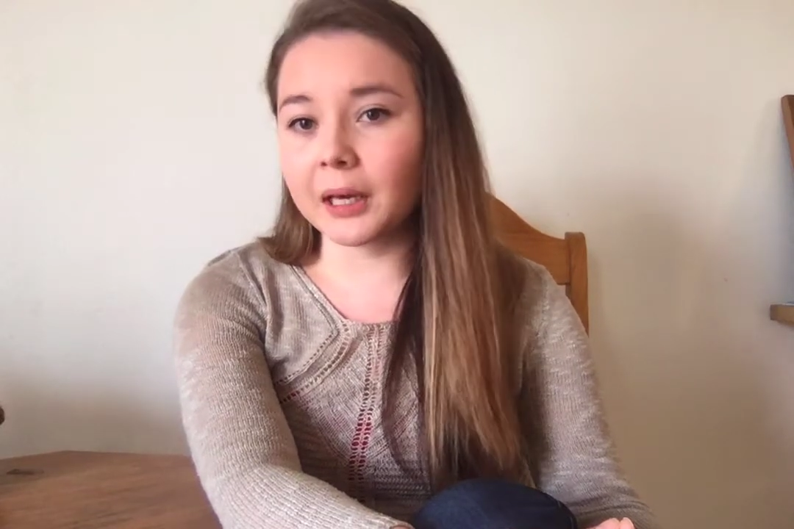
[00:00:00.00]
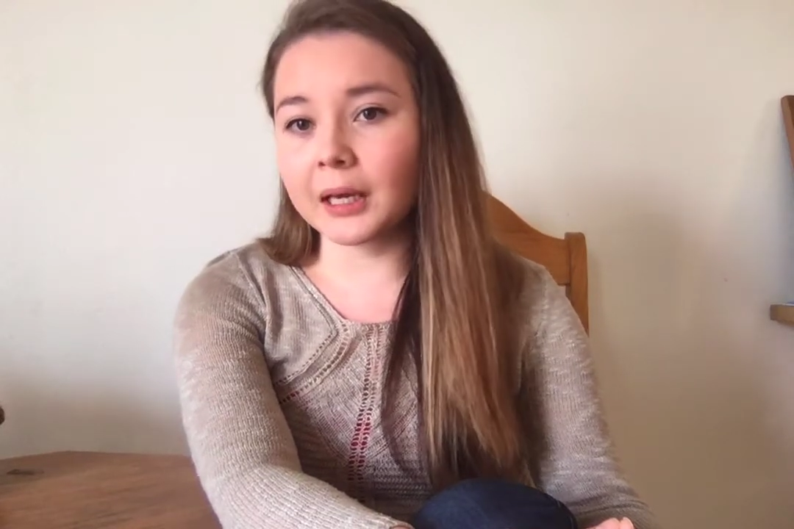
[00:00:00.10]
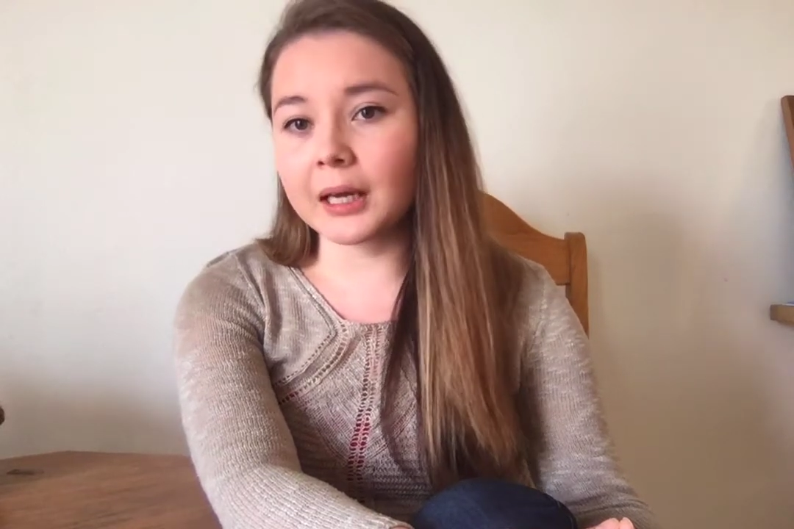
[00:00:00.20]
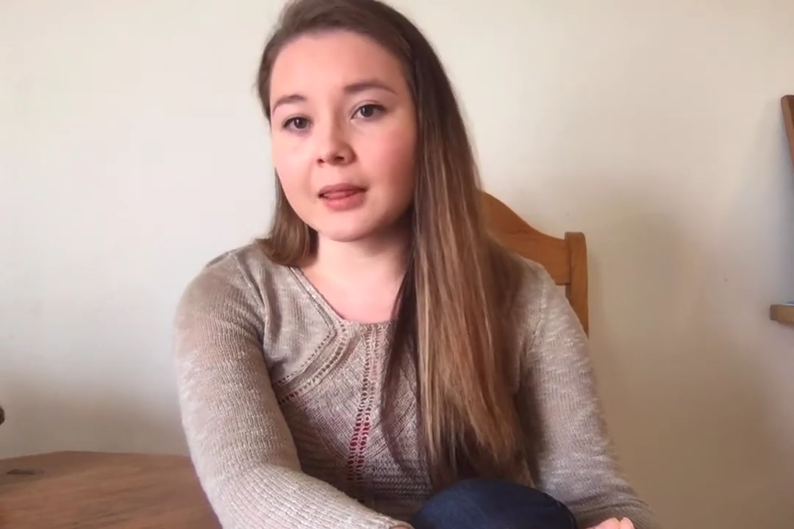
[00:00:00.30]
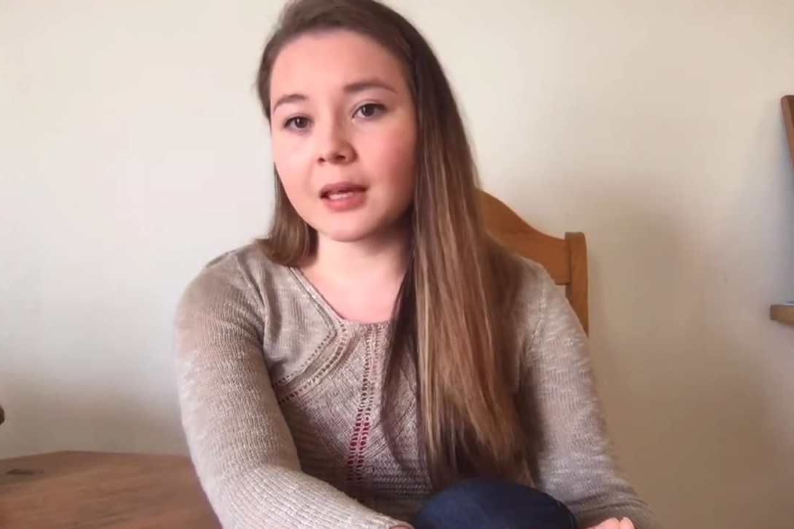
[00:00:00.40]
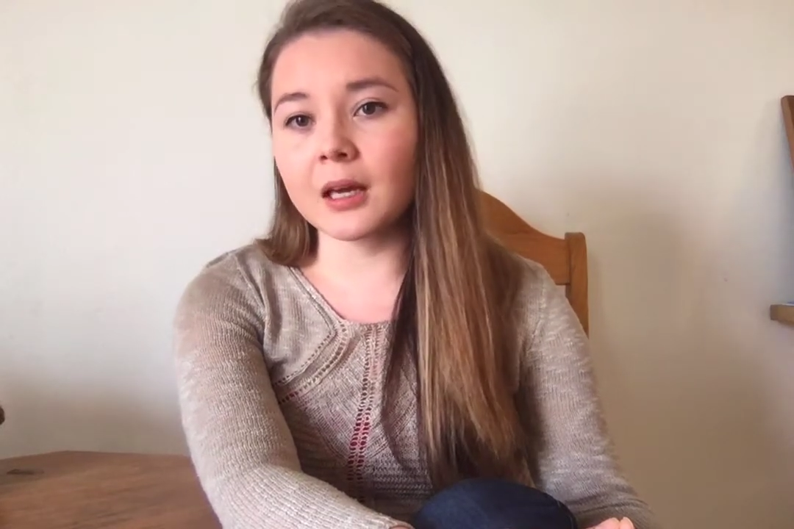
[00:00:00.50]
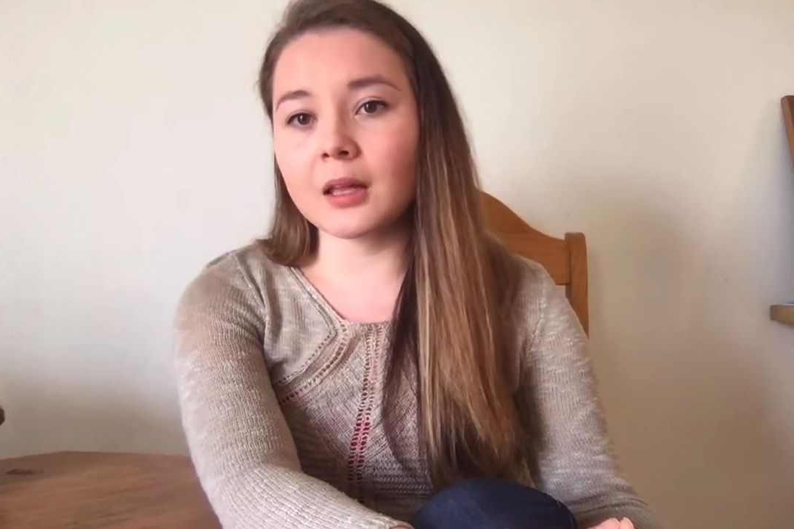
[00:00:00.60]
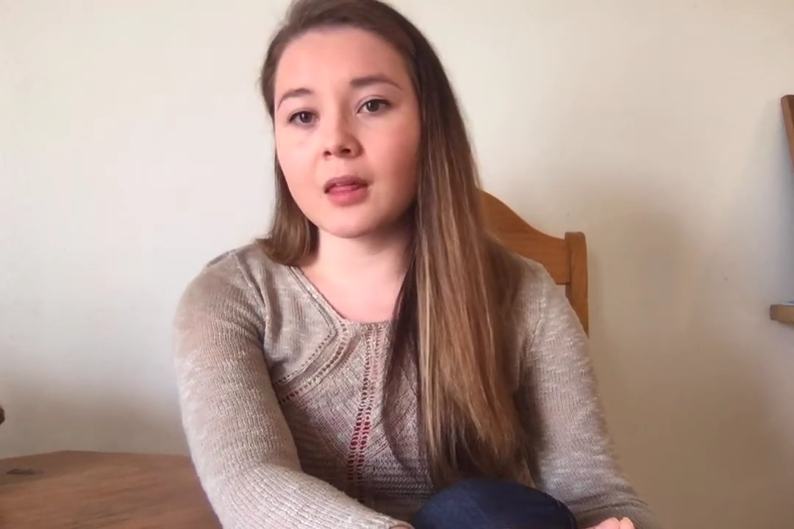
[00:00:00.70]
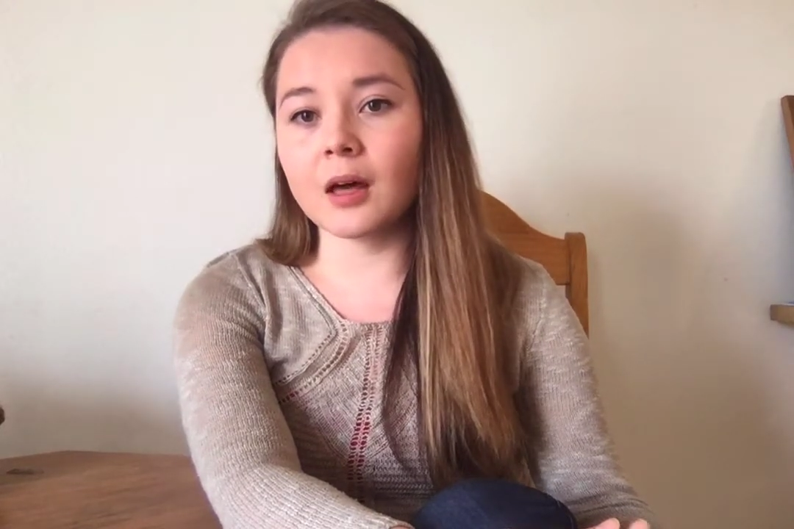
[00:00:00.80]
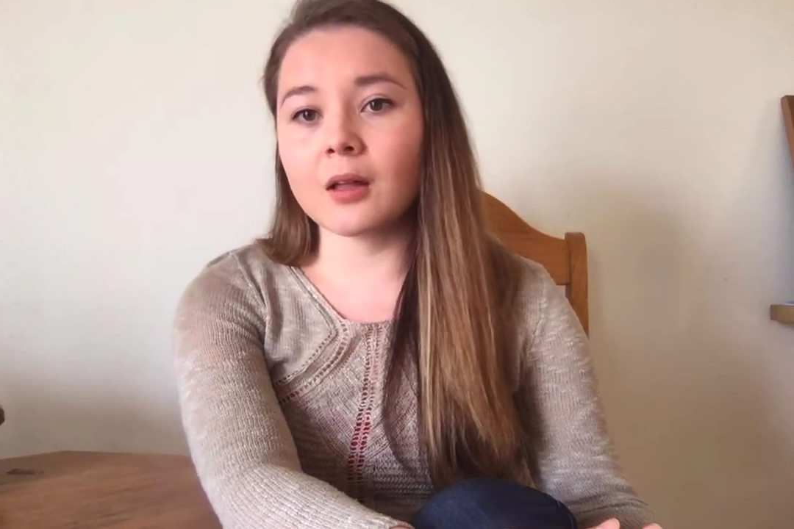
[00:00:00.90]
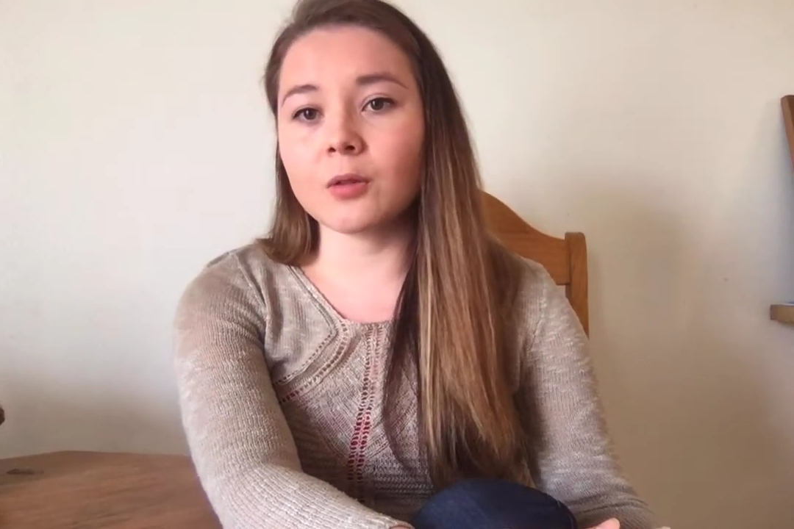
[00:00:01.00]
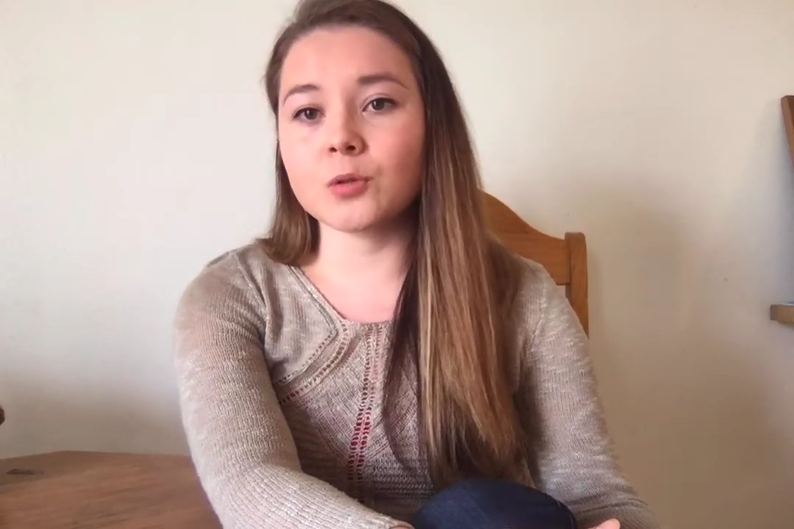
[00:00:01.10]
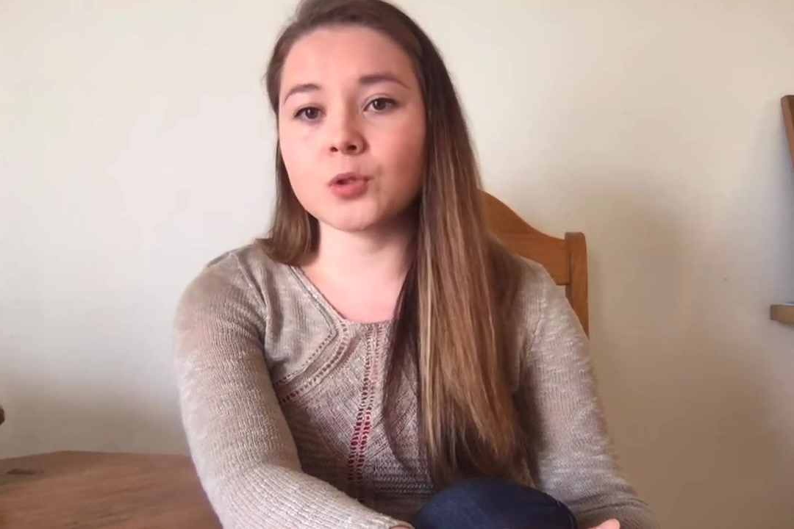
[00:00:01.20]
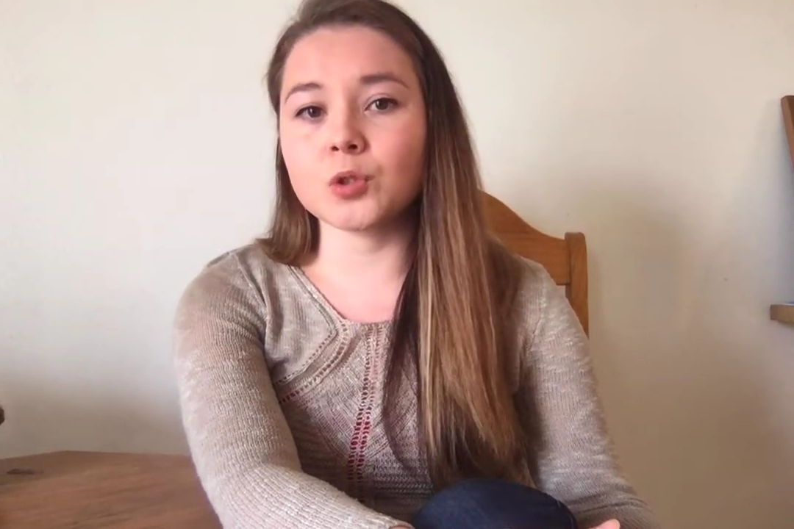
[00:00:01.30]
and I think that those are